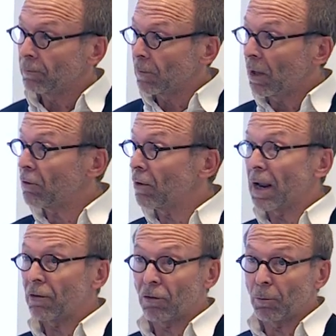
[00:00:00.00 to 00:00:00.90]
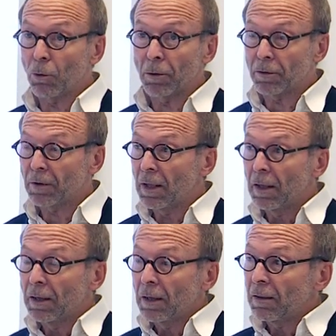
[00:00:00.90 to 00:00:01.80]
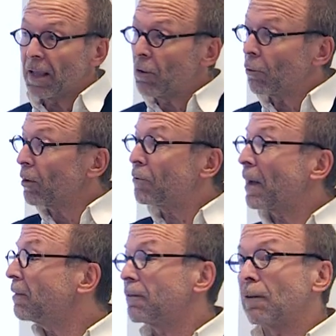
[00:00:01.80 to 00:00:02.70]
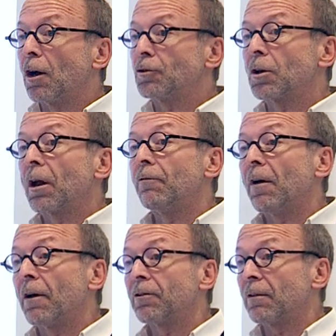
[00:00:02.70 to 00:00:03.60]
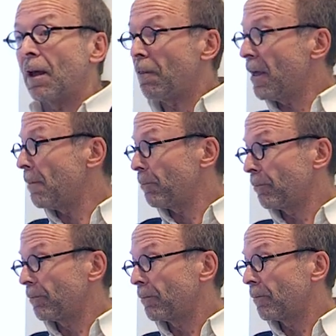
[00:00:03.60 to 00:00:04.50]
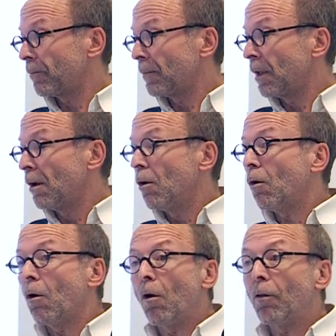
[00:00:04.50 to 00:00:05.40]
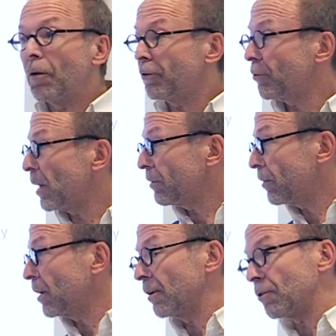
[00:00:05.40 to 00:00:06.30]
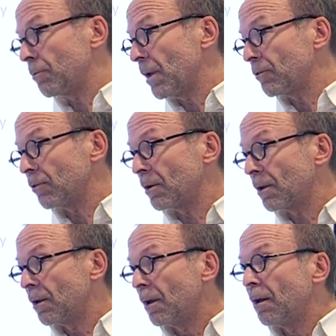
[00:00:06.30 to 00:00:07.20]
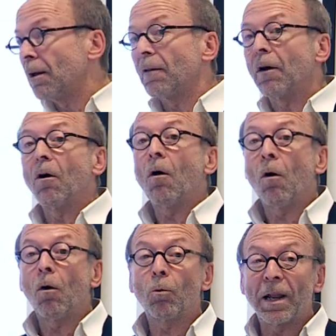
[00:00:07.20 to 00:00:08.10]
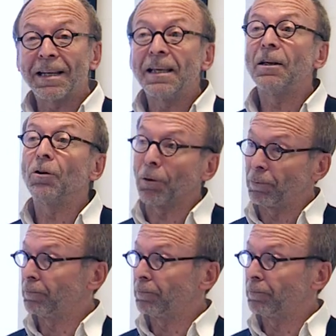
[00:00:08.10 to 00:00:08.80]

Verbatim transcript: international borders. They don't respect this logic of us and them. All those threats that I just mentioned, they're already here.